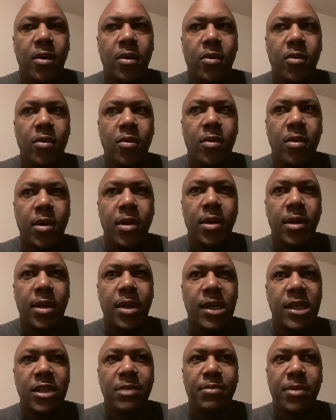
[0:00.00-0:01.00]
on the
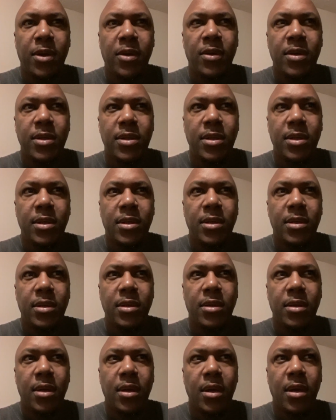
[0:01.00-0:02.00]
experiences
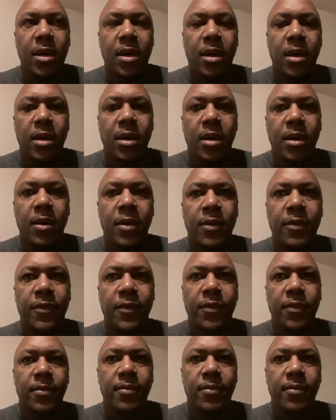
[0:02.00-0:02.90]
of